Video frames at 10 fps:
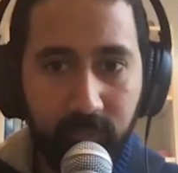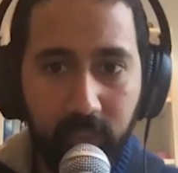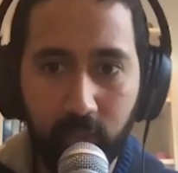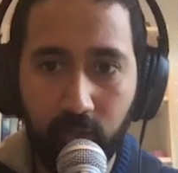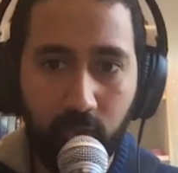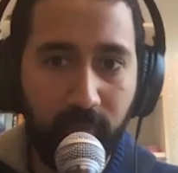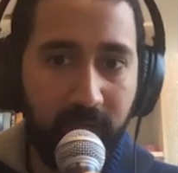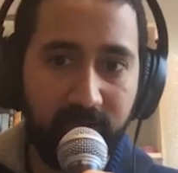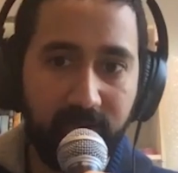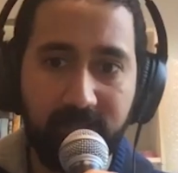you know, go
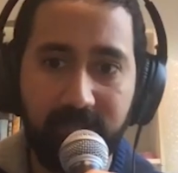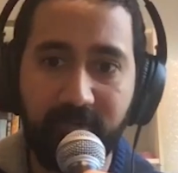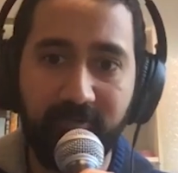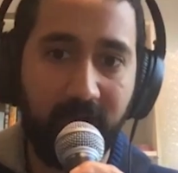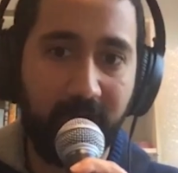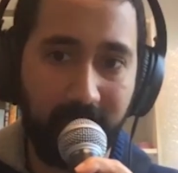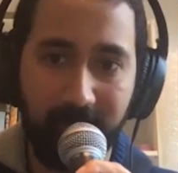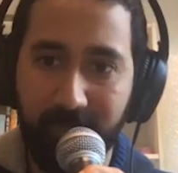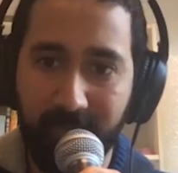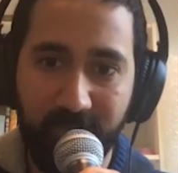back to listening to
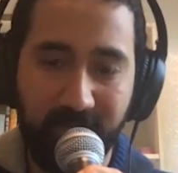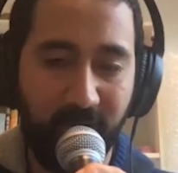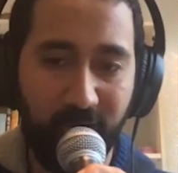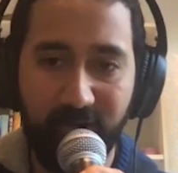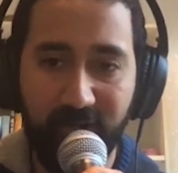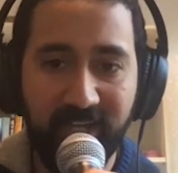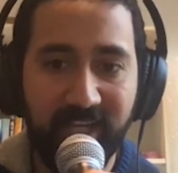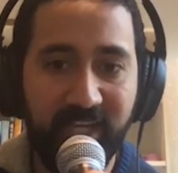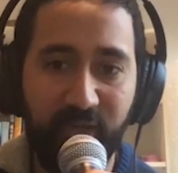vinyl maybe, or, yeah.